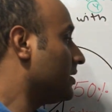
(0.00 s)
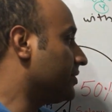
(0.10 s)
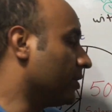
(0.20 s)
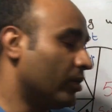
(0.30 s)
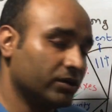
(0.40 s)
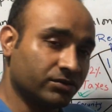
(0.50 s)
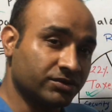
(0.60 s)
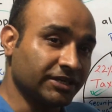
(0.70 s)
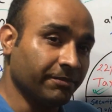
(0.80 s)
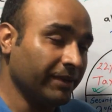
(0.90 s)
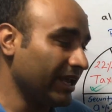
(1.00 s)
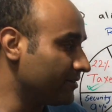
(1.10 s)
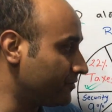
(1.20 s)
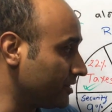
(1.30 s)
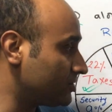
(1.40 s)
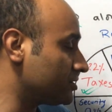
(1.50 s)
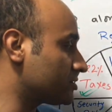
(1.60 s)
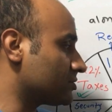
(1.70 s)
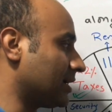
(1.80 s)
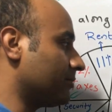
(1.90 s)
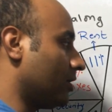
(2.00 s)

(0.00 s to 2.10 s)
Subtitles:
They want to see main features, so I've